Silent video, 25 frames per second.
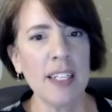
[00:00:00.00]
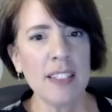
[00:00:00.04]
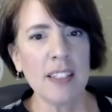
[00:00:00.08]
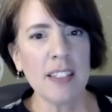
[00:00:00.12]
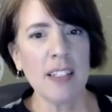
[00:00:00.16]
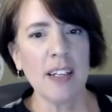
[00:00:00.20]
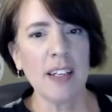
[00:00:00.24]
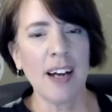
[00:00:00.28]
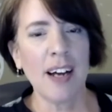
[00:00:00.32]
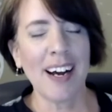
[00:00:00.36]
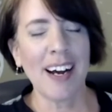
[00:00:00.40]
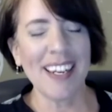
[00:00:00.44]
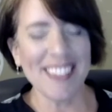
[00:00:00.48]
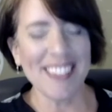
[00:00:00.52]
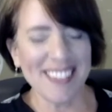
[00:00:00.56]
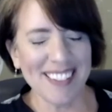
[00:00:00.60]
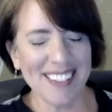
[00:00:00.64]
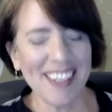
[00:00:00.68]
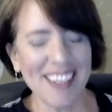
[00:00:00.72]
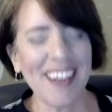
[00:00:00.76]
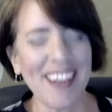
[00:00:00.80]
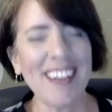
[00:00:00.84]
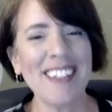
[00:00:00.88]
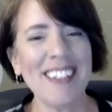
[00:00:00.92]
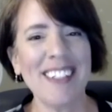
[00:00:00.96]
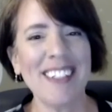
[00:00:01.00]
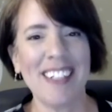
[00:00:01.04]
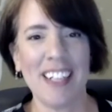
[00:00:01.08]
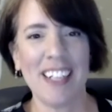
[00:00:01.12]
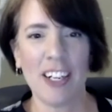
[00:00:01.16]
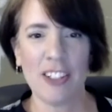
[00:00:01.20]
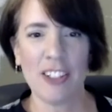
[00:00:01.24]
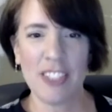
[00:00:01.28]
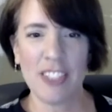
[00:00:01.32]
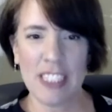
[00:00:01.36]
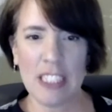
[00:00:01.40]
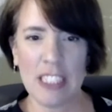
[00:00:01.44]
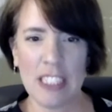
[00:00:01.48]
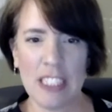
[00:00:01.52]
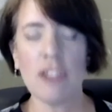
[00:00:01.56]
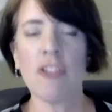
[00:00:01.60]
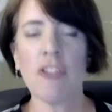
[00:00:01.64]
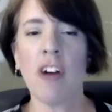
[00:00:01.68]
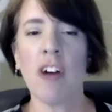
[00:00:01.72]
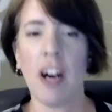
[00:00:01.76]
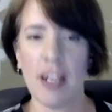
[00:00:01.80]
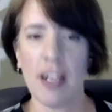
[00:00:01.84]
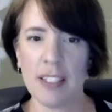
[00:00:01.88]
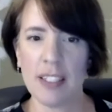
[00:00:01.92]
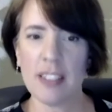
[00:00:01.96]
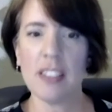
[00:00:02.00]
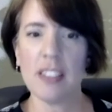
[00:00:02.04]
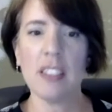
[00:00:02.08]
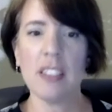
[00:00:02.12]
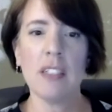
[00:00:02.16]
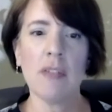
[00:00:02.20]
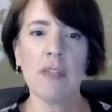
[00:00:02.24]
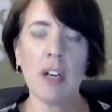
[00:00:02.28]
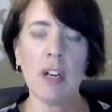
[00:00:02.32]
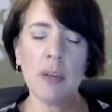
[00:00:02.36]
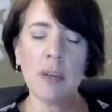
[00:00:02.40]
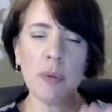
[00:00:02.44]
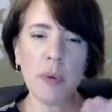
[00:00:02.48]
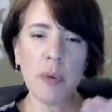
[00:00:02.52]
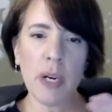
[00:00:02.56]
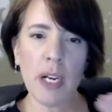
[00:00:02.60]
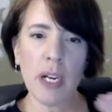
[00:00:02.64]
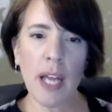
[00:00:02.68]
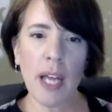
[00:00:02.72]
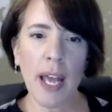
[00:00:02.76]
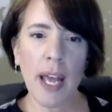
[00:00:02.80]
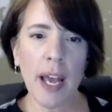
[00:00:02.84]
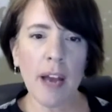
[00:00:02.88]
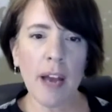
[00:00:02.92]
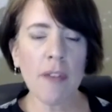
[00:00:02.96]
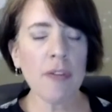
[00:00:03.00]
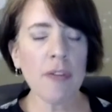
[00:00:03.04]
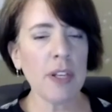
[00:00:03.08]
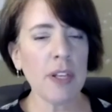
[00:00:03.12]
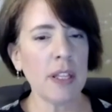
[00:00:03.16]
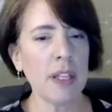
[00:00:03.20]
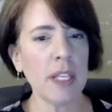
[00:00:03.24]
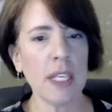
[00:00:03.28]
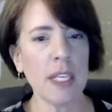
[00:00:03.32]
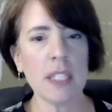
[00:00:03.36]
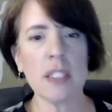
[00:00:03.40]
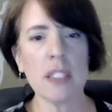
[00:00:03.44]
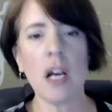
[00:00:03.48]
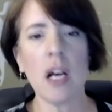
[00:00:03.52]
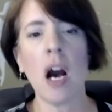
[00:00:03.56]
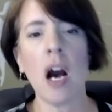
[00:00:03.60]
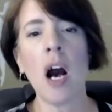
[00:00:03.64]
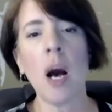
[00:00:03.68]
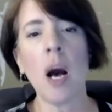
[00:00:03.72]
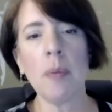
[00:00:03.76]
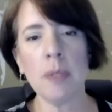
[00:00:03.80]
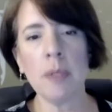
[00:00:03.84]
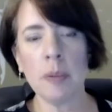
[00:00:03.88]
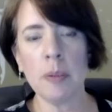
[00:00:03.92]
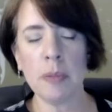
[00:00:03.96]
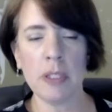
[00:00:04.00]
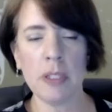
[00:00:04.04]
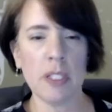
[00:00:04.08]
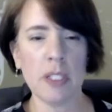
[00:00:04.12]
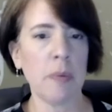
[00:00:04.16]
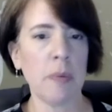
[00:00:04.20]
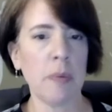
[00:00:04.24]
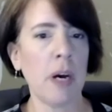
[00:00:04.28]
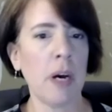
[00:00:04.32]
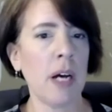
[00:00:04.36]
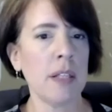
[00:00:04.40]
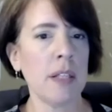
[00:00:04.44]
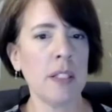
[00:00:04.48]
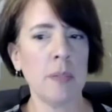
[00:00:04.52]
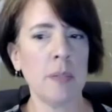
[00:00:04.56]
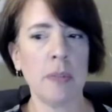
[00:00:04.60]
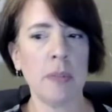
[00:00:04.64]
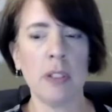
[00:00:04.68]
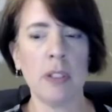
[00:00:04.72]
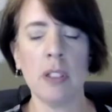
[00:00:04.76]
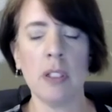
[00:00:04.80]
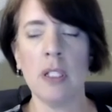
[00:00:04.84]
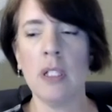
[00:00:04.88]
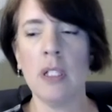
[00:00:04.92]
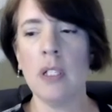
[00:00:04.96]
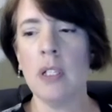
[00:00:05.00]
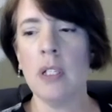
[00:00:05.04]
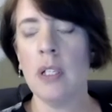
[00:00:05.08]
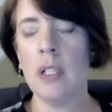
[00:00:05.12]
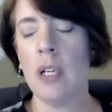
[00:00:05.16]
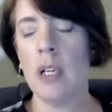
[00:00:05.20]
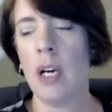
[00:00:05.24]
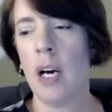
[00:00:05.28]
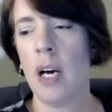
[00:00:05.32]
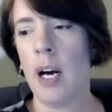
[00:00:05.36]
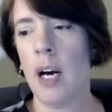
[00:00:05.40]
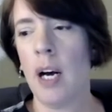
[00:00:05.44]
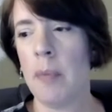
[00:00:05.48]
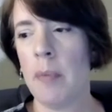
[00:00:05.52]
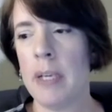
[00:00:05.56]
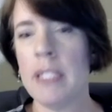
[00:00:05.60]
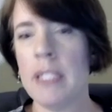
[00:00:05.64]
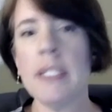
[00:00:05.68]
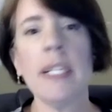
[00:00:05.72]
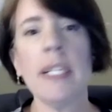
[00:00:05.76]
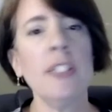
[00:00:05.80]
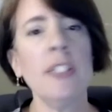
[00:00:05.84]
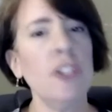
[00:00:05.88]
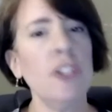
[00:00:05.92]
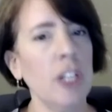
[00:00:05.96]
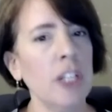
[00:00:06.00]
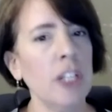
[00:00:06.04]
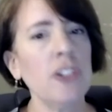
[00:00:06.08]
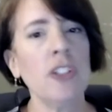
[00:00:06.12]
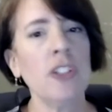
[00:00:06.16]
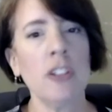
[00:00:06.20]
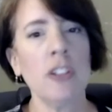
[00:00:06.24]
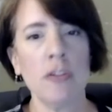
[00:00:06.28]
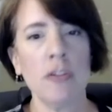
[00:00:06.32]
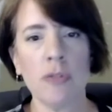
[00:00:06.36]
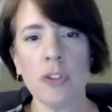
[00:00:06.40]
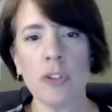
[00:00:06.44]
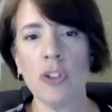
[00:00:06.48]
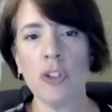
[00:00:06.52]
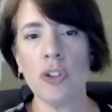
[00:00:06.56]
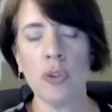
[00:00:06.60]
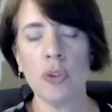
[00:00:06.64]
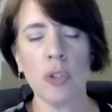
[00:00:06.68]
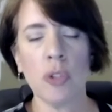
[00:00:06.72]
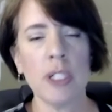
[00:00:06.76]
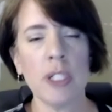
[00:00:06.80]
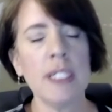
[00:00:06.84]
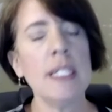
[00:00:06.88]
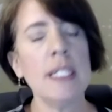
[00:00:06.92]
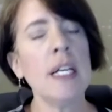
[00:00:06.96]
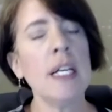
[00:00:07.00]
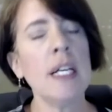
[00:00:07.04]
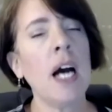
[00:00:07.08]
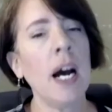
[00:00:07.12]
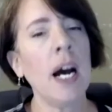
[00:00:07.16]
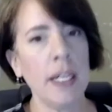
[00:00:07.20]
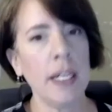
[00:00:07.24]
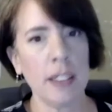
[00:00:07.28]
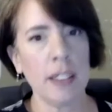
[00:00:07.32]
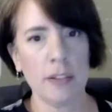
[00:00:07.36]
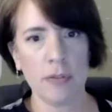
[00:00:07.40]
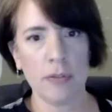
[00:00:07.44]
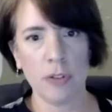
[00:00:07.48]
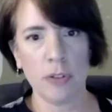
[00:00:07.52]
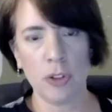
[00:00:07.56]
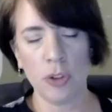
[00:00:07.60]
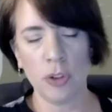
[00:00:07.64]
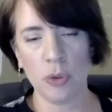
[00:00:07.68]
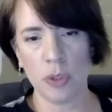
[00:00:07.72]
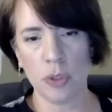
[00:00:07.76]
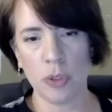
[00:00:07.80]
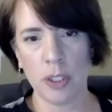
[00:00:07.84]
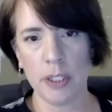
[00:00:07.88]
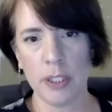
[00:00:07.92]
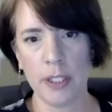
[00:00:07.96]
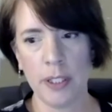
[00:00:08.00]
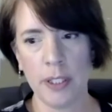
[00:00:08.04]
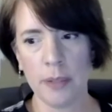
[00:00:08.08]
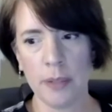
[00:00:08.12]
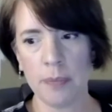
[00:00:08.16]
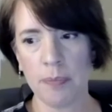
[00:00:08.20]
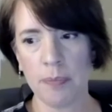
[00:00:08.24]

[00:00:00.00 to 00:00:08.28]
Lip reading: I's dotted and our T's crossed, right? We want everything as optimal as possible. And digestion for sure, and diet for sure. You know,